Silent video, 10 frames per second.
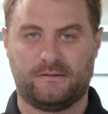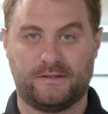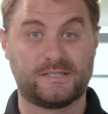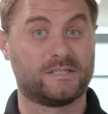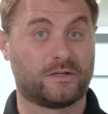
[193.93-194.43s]

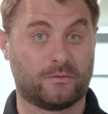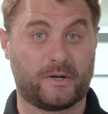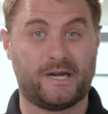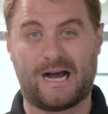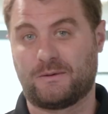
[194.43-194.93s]
This is a
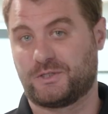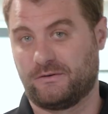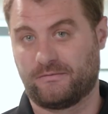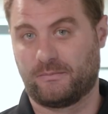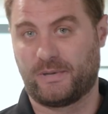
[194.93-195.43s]
great
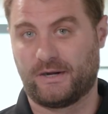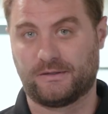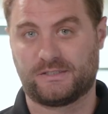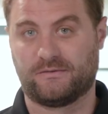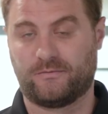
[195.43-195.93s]
option for
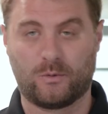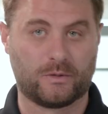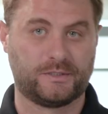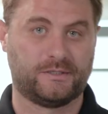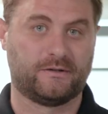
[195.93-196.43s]
parents to
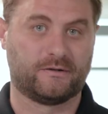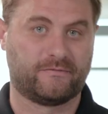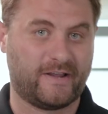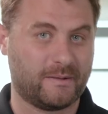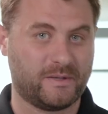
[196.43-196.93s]
forward to their
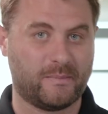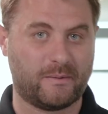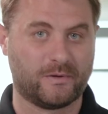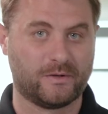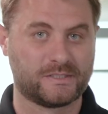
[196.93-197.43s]
family
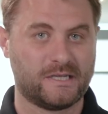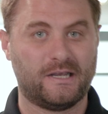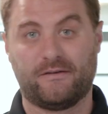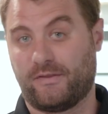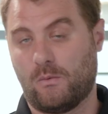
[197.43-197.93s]
members
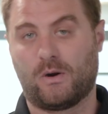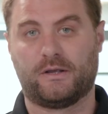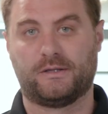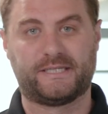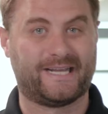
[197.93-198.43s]
if they want
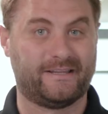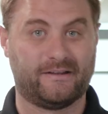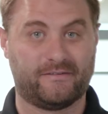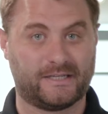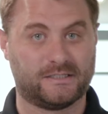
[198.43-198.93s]
to attend the
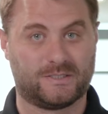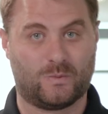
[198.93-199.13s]
event as